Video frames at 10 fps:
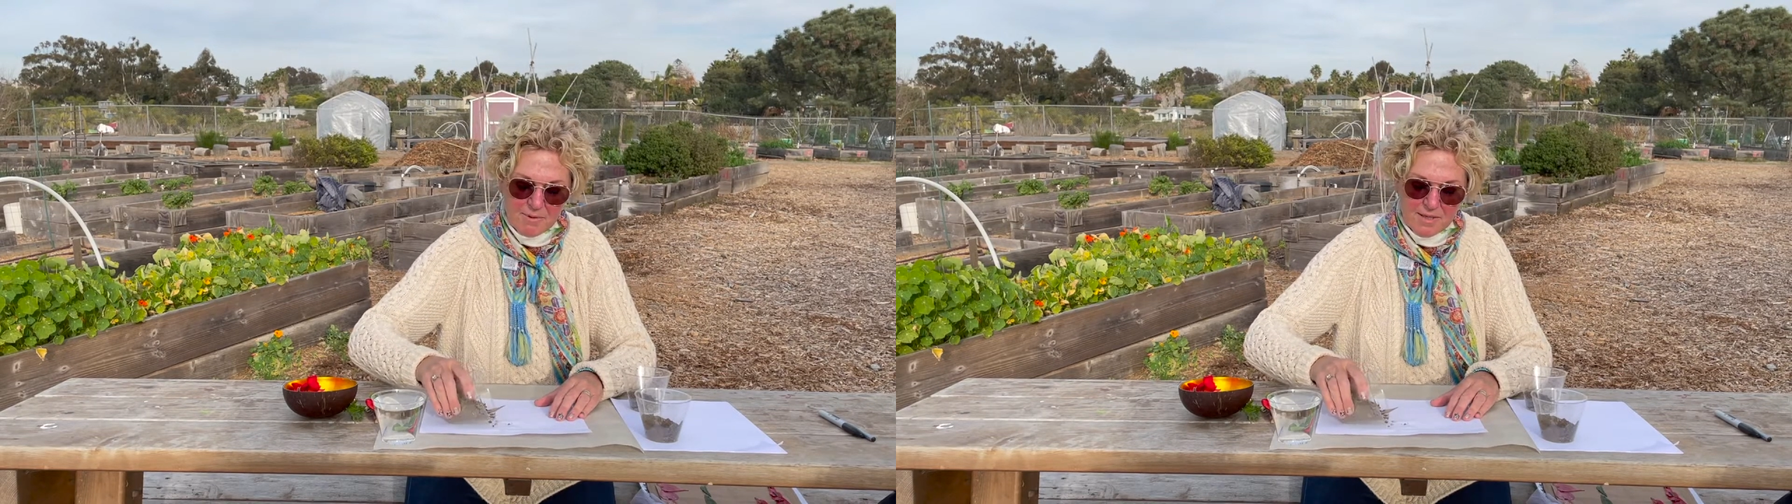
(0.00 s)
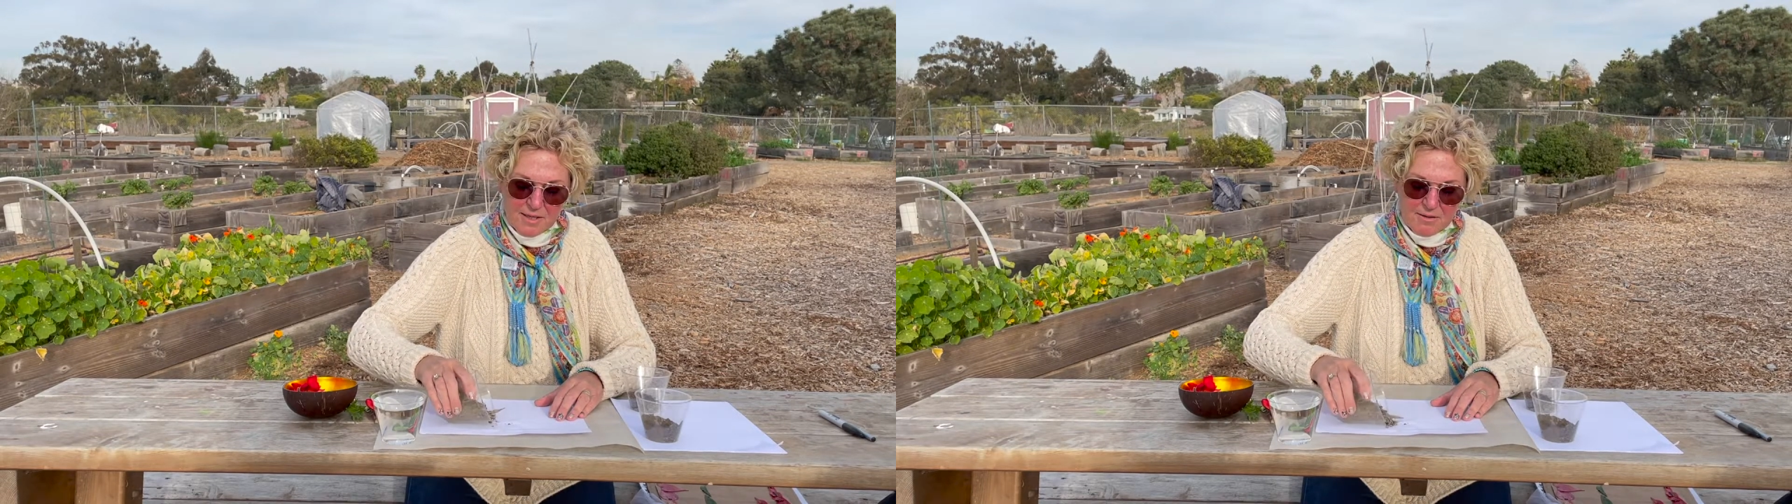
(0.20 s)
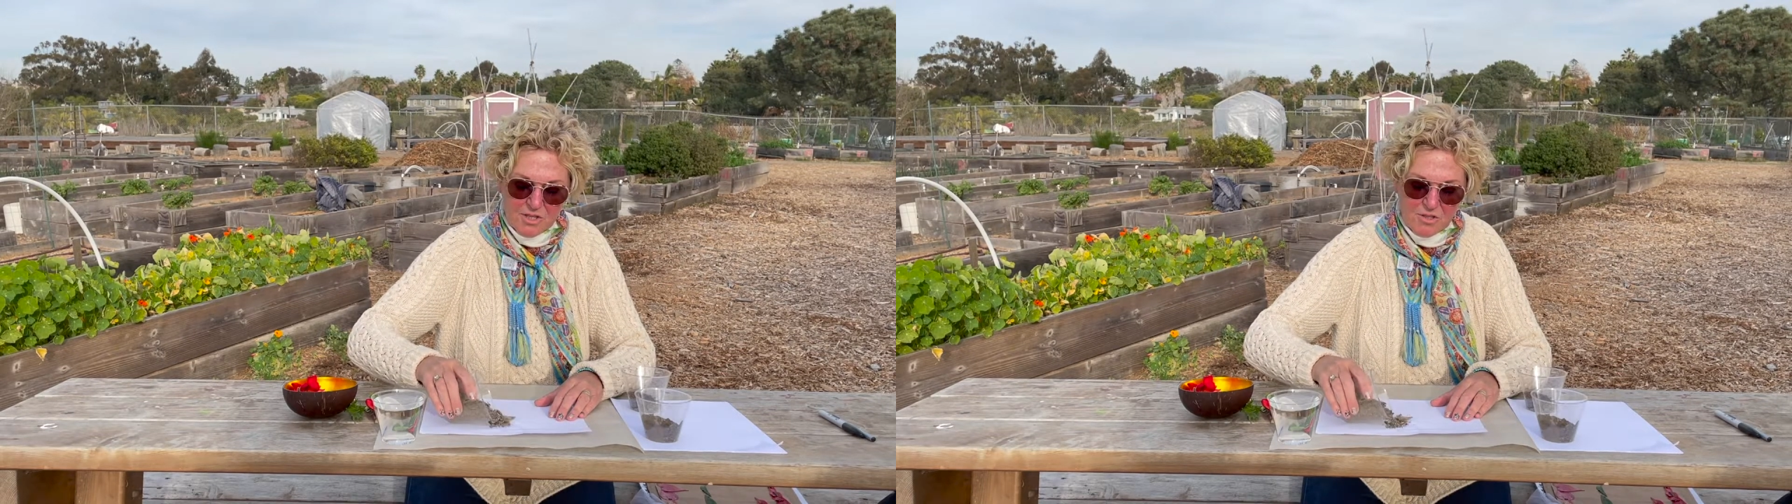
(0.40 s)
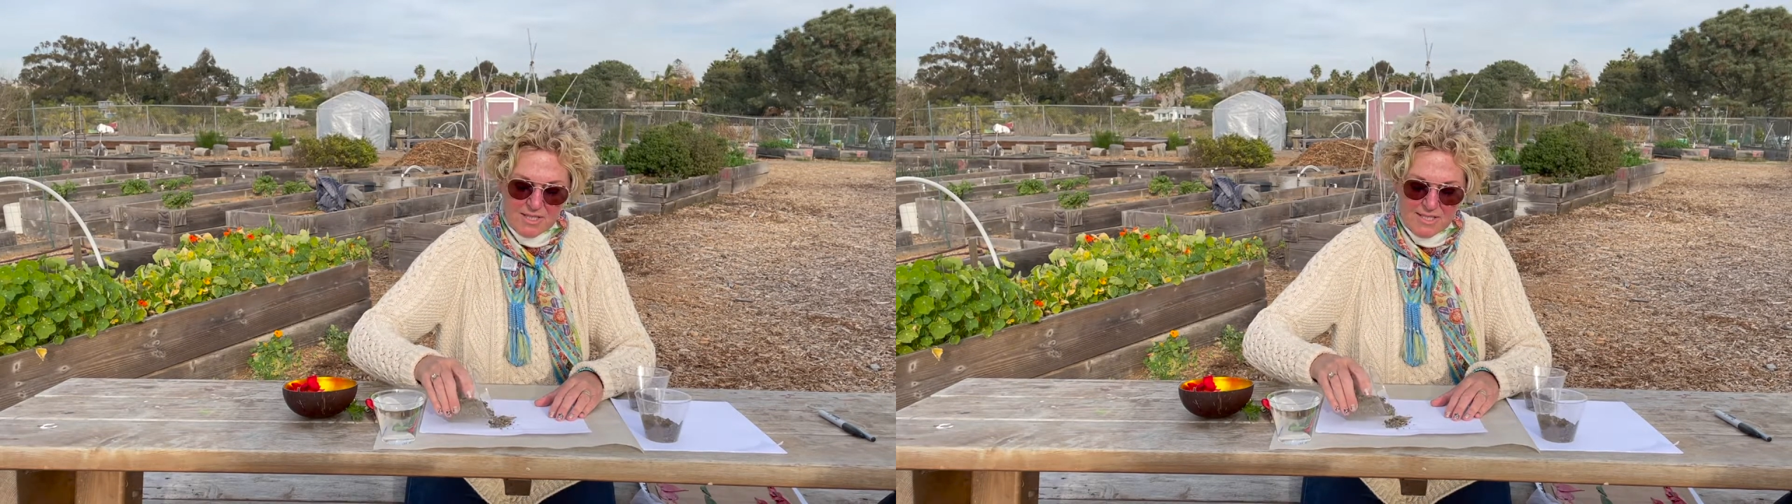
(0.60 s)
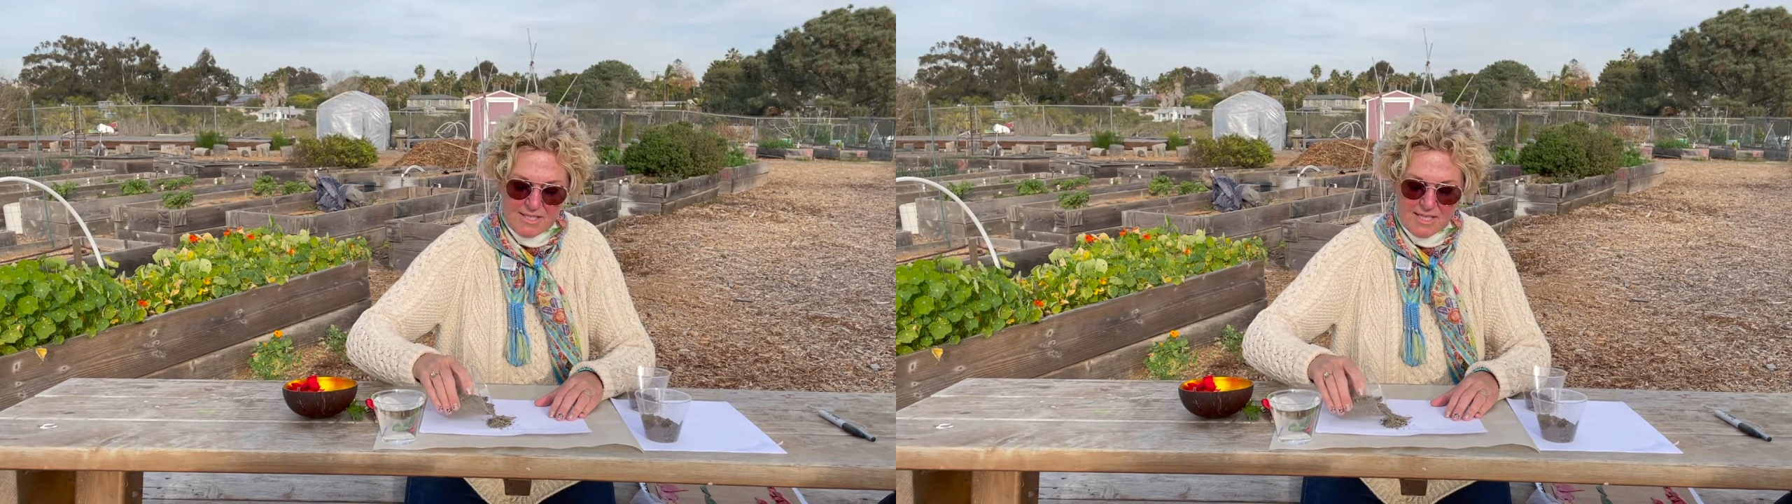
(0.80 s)
here, and you
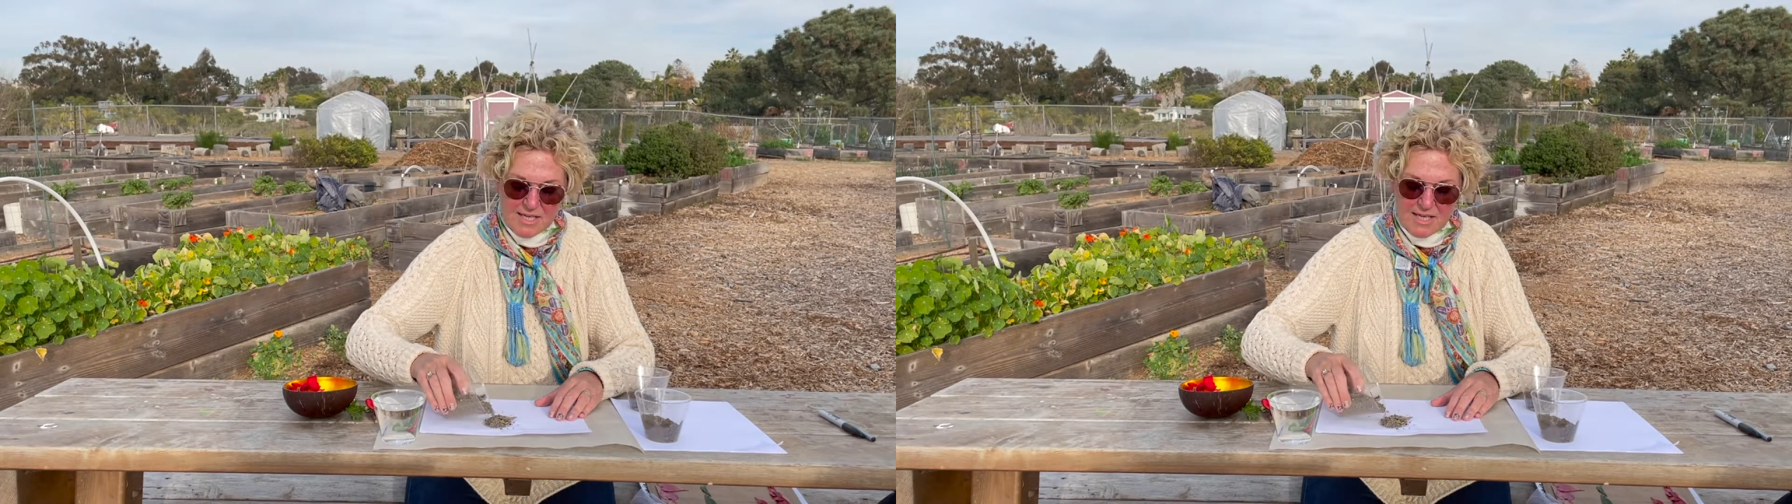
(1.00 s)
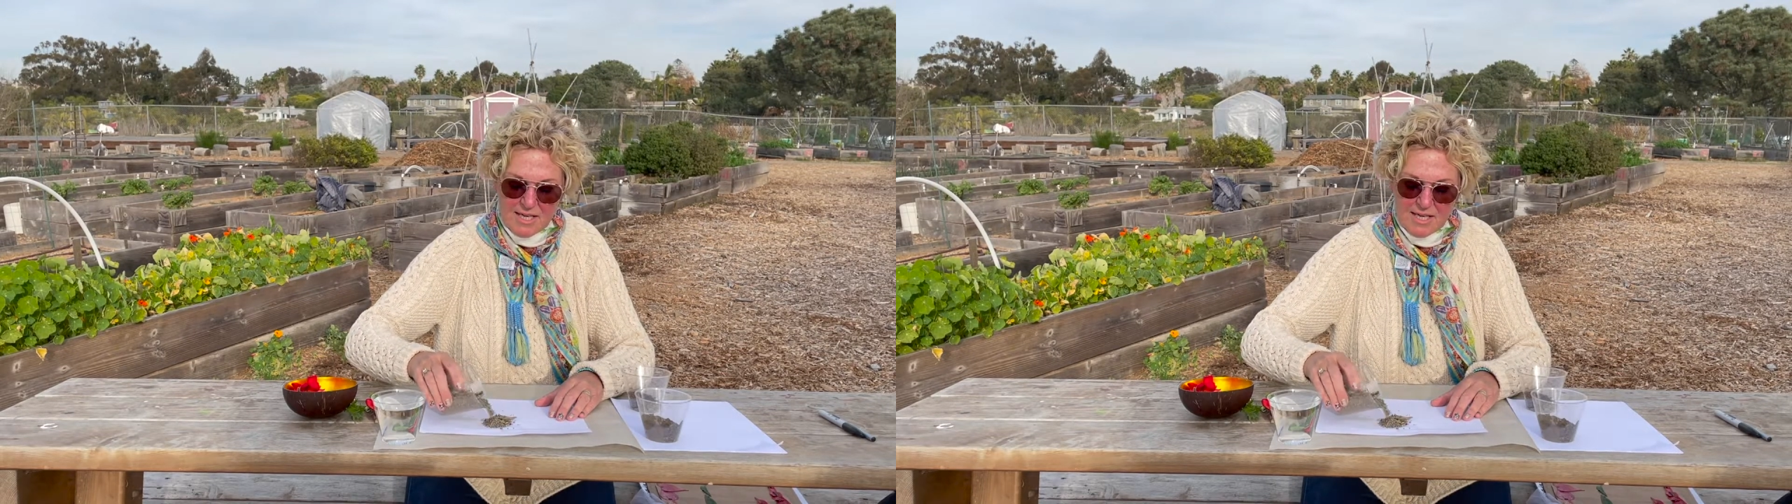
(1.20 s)
can see